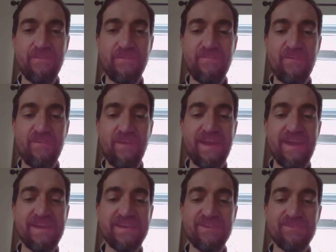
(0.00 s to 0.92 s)
for
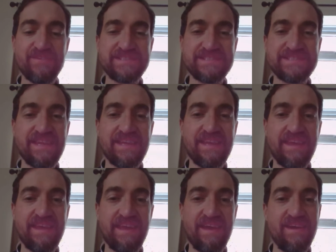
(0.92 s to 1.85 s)
accuracy
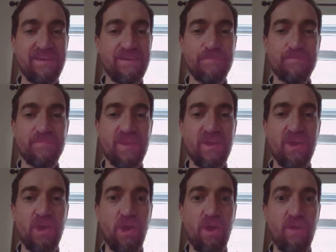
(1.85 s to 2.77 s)
here
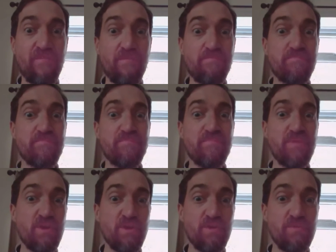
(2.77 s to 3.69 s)
of a
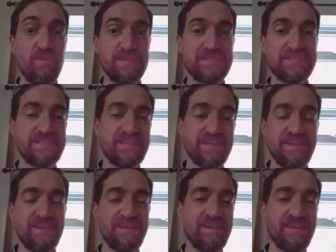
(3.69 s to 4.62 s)
poet
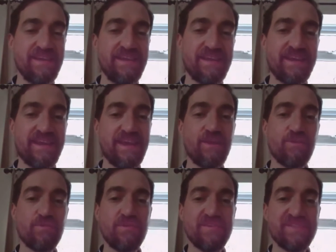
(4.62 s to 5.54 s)
in King
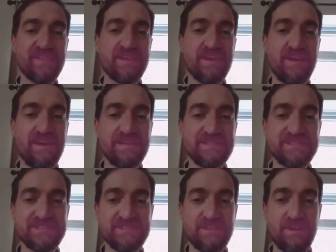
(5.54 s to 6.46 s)

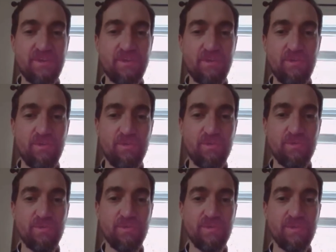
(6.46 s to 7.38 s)
Hrothgar's
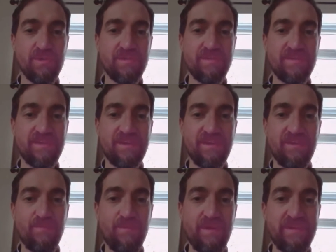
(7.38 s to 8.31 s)
hall,
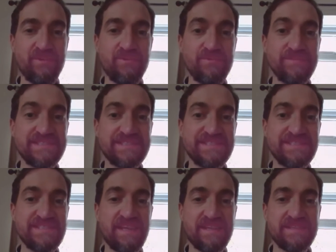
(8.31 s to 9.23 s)
one who
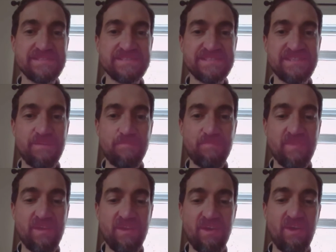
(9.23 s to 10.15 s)
sings
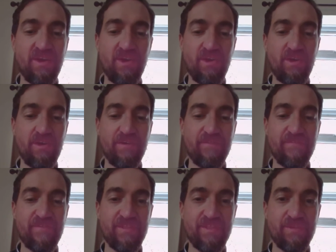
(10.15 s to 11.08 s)

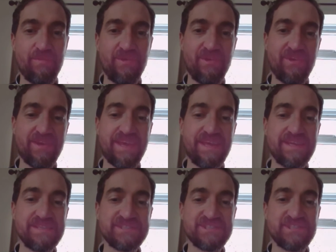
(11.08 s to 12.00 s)
of the
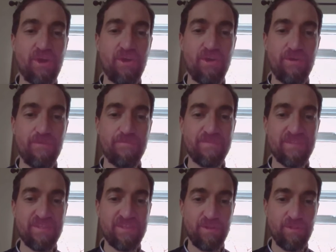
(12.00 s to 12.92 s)
workings of
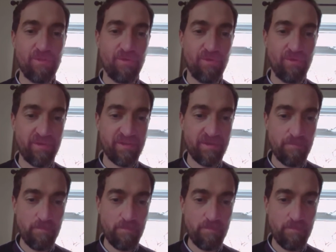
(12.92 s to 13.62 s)
the Lord.